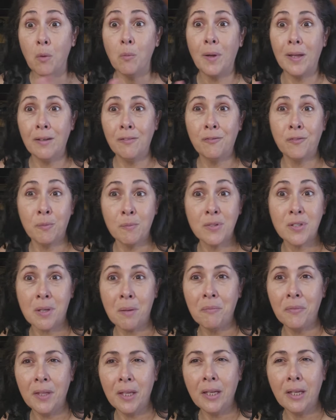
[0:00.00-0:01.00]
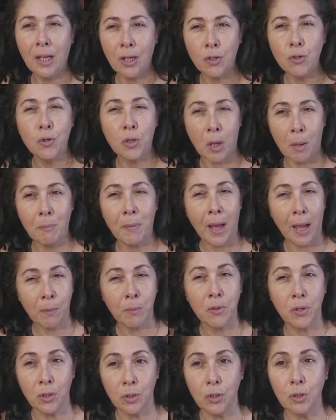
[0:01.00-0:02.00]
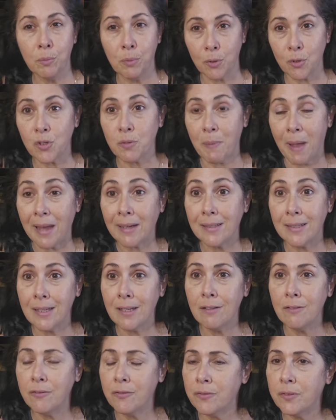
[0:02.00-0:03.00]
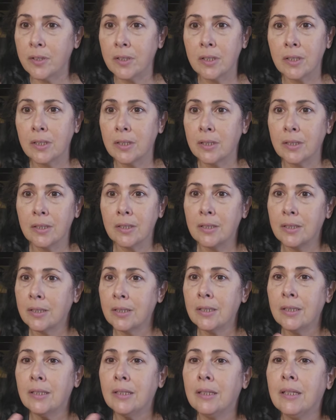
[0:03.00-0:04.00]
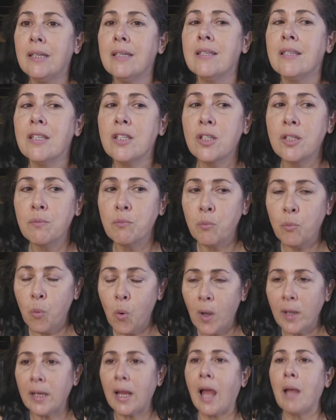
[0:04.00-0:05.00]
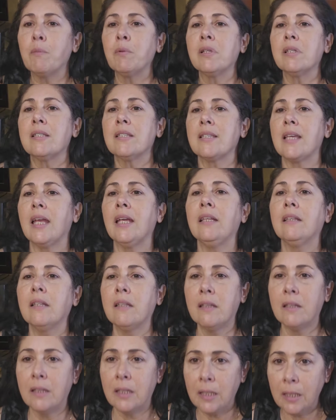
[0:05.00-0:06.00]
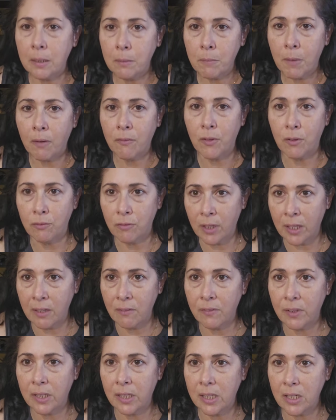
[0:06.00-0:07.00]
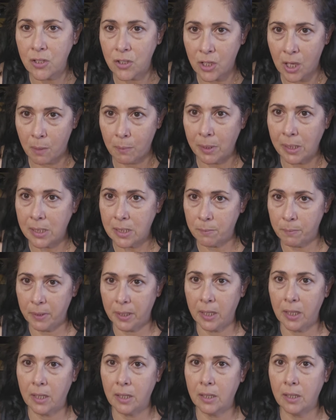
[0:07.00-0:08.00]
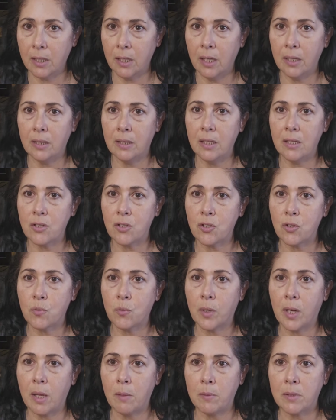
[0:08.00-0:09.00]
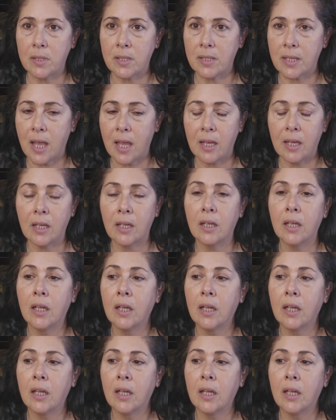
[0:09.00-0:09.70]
away from something and you come back with a new perspective. This is what I would say the theme of the Raven is going to be. And this is what I would say